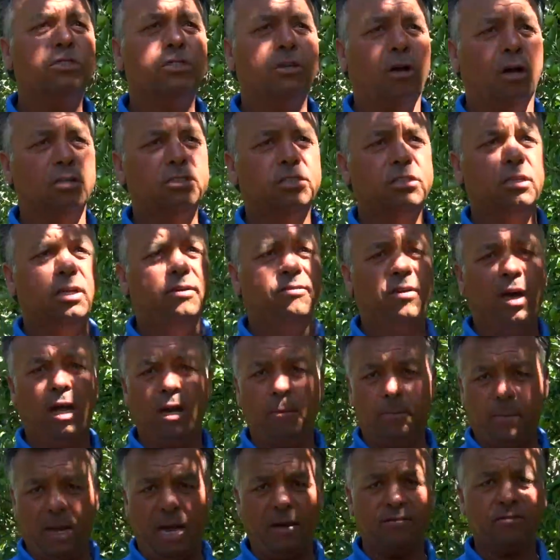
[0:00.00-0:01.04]
starts to
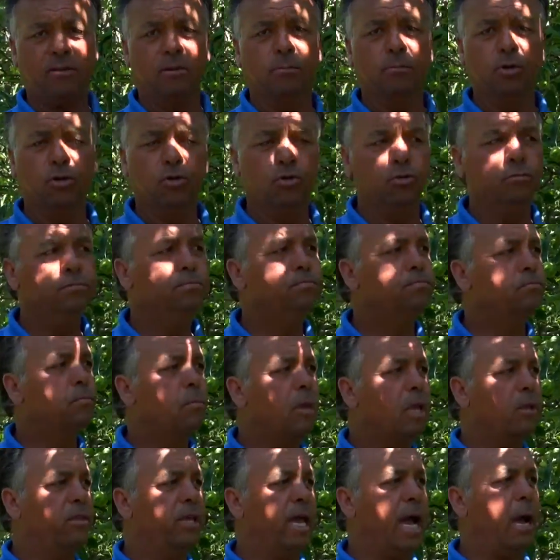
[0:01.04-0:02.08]
develop after bloom,
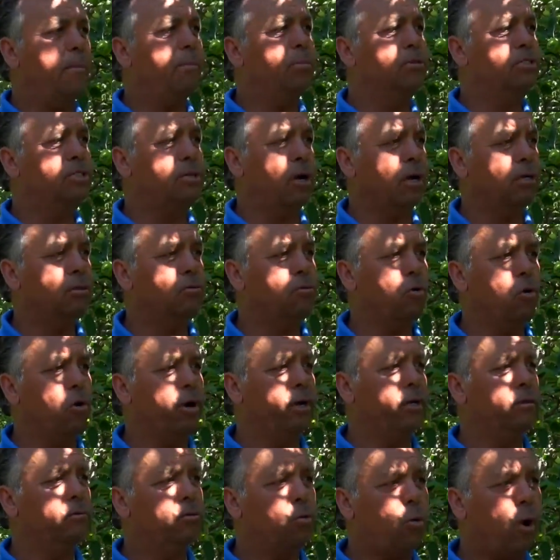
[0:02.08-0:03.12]
the apples start
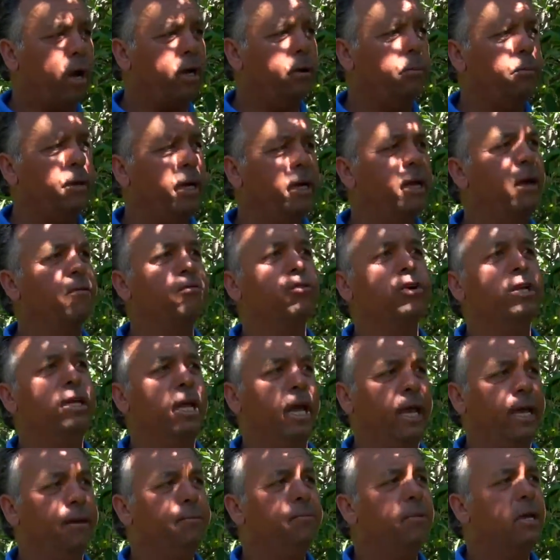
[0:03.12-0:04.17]
growing quite a bit every
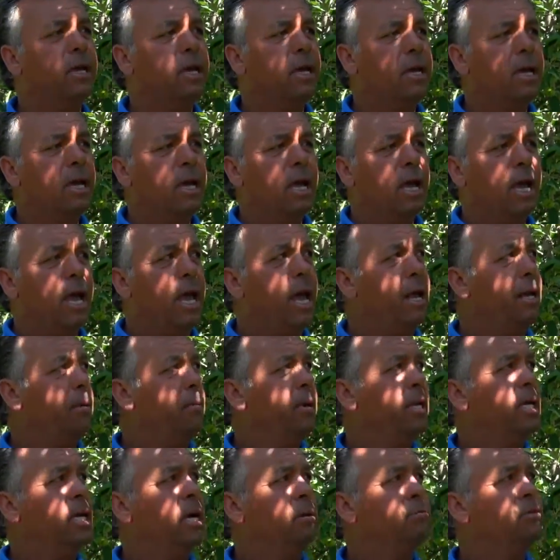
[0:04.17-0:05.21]
day, and it
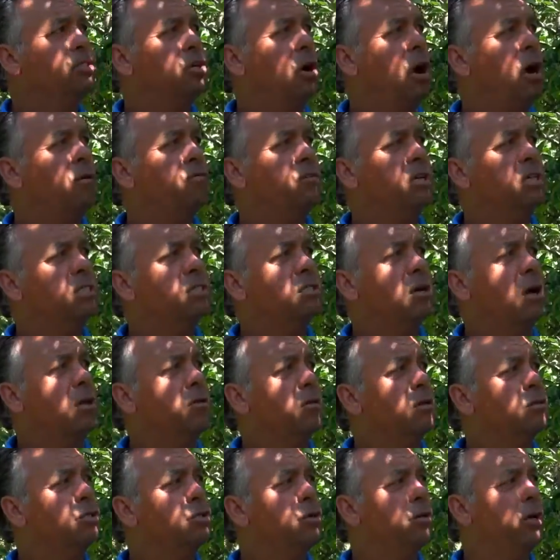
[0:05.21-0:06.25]
becomes obvious on
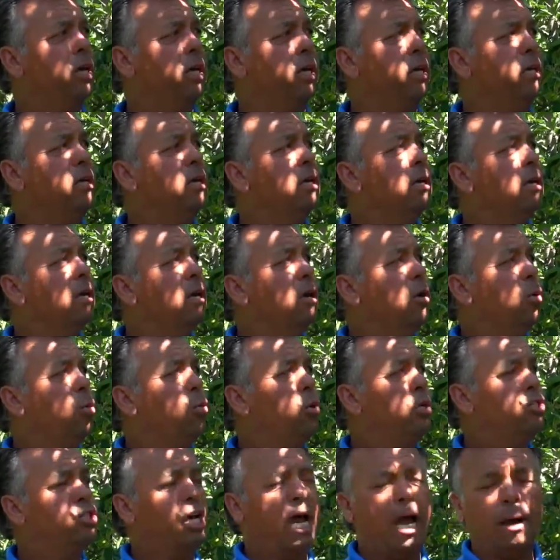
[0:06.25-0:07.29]
the tree
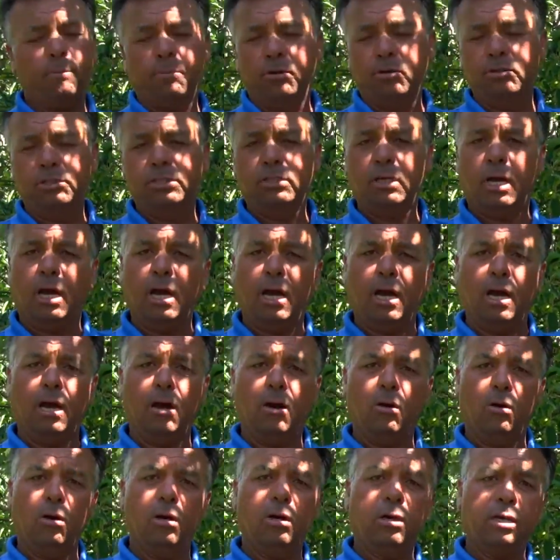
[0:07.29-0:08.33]
which apples
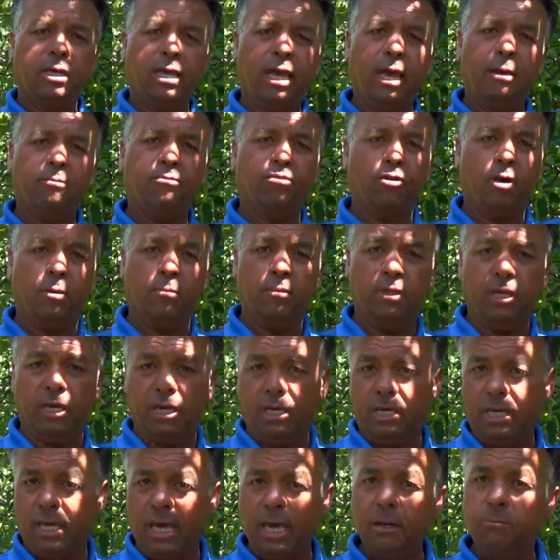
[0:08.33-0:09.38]
came from
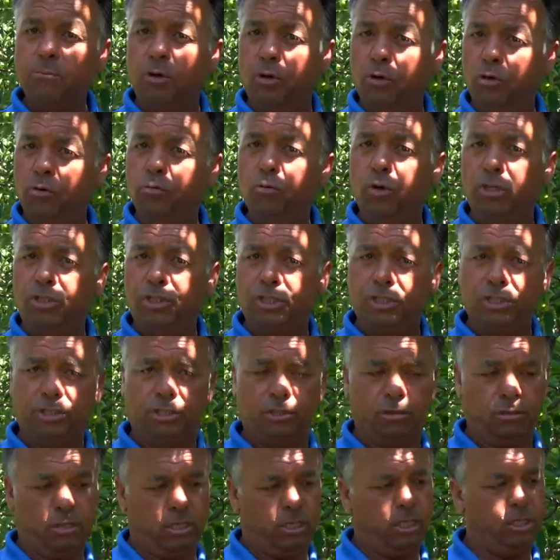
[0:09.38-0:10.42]
the king bloom, which
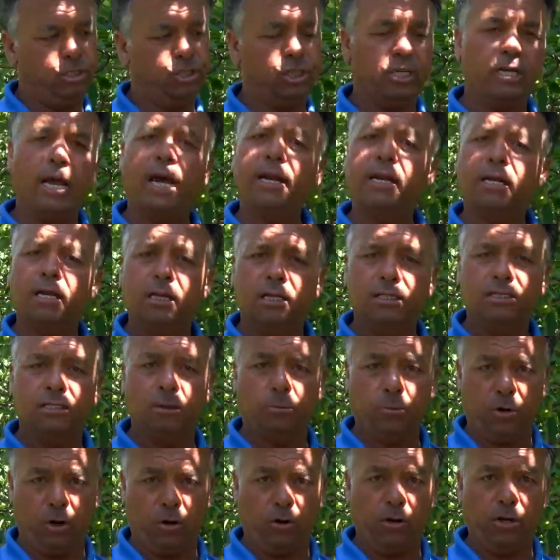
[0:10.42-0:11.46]
is the genetically
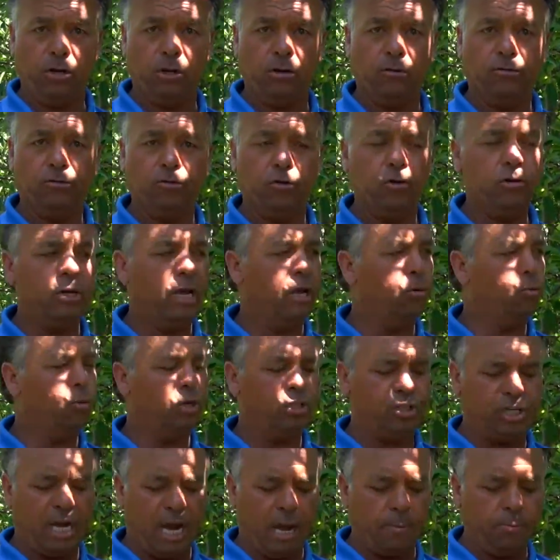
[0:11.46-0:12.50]
superior fruit, and
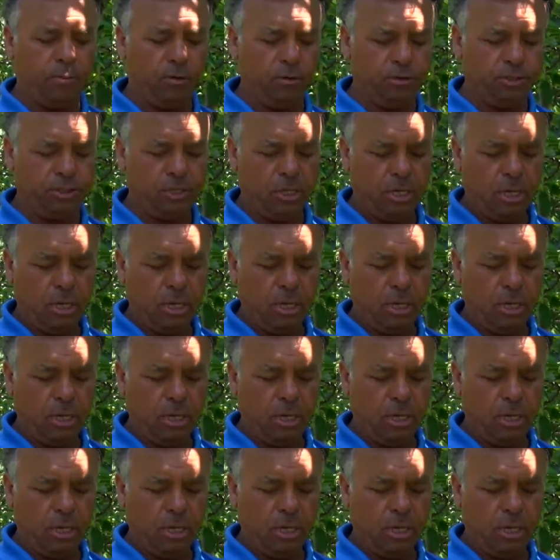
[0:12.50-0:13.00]
which apples